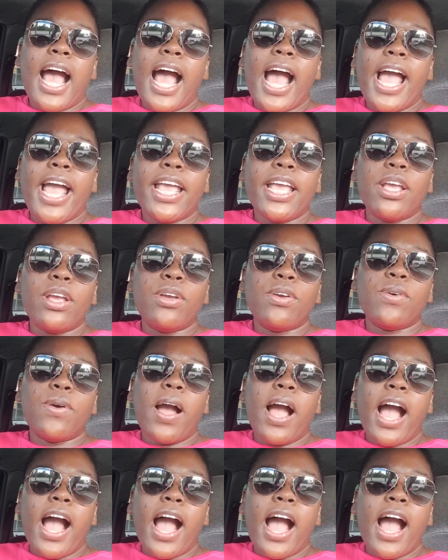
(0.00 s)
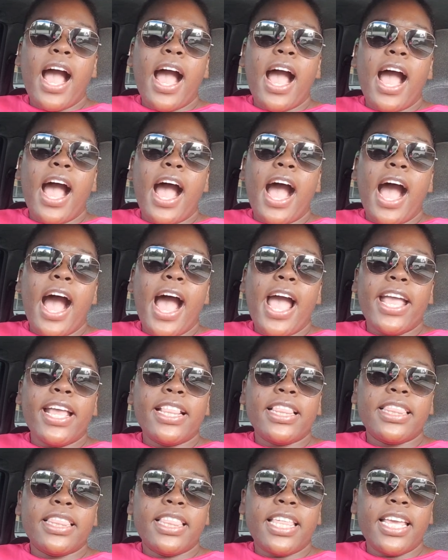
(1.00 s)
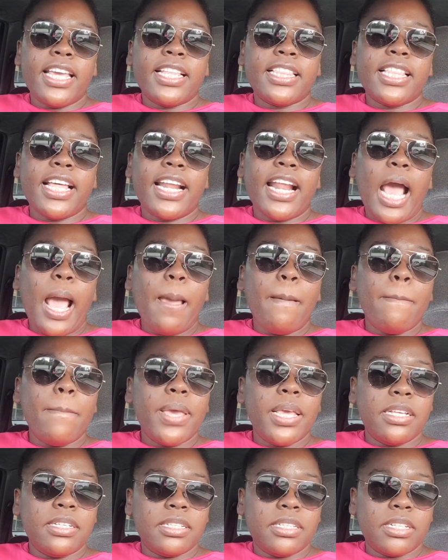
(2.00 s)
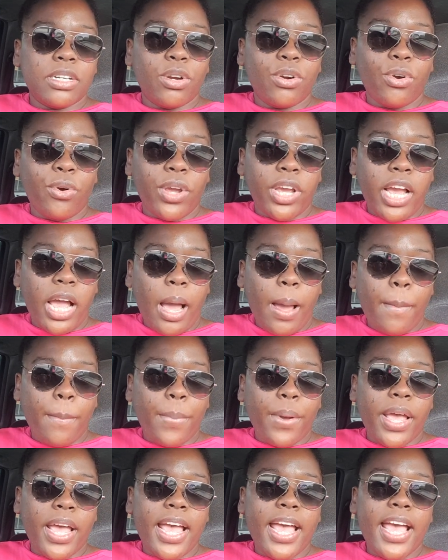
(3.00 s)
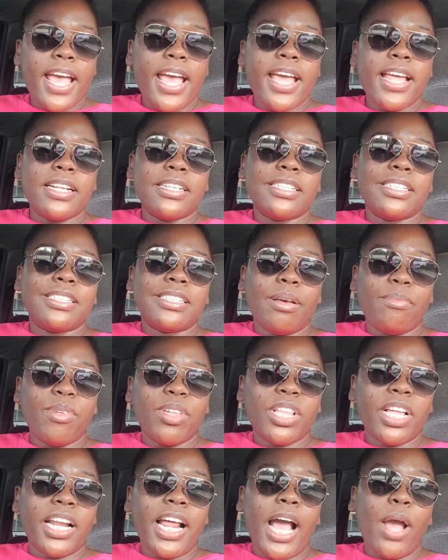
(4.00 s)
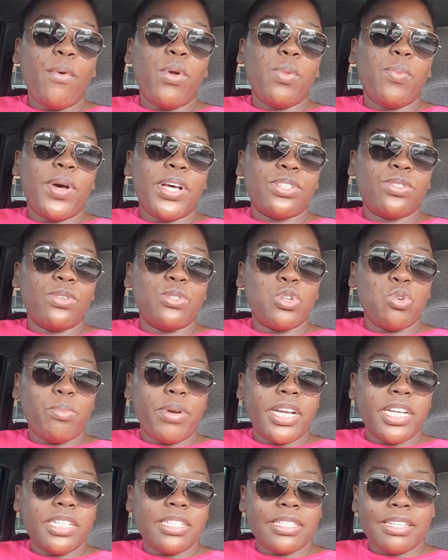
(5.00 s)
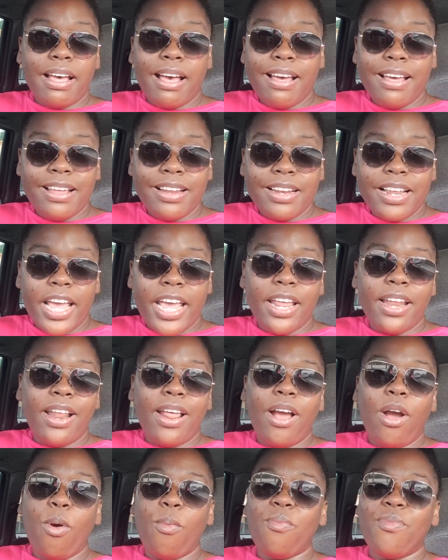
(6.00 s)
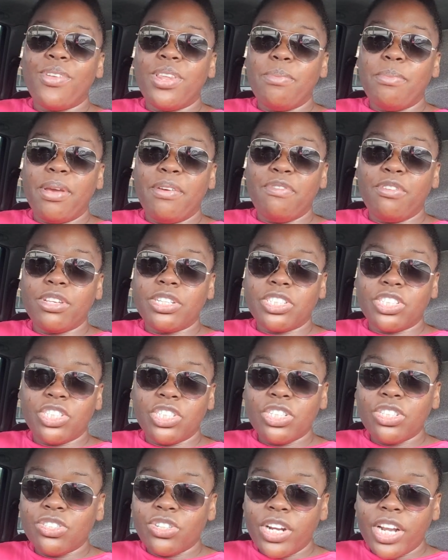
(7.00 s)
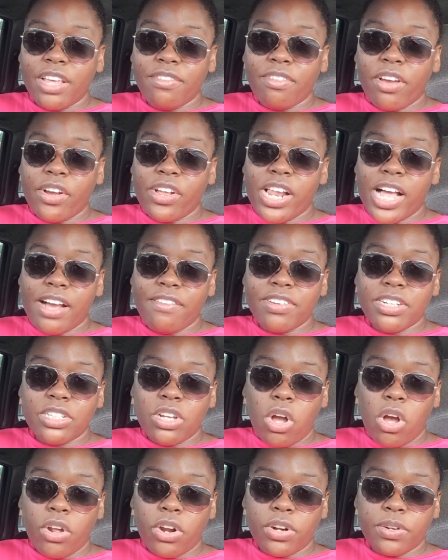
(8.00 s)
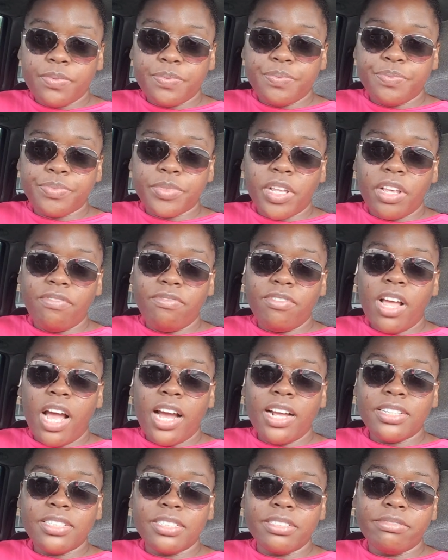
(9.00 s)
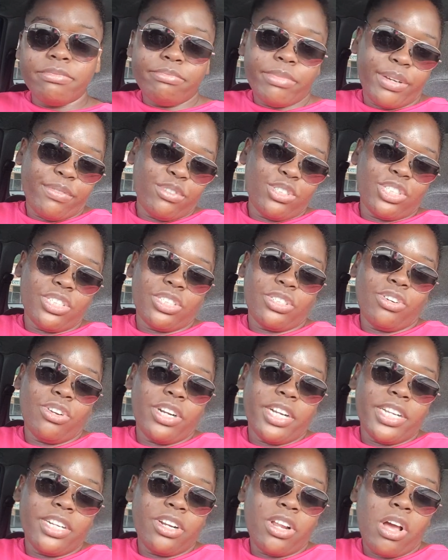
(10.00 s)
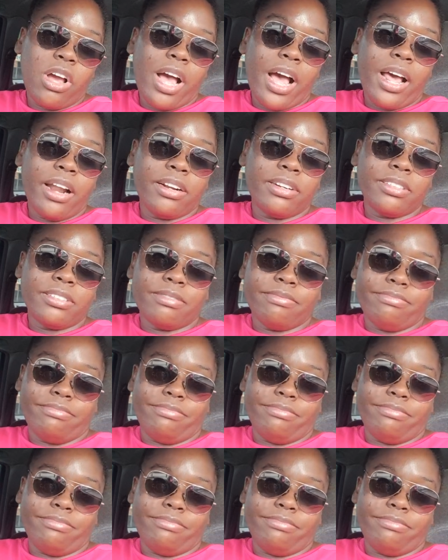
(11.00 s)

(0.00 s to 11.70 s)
I think that I missed growing up. And it's something that I will pass on to my son and hopefully my future children if I have a daughter. If not, my future children, I don't know.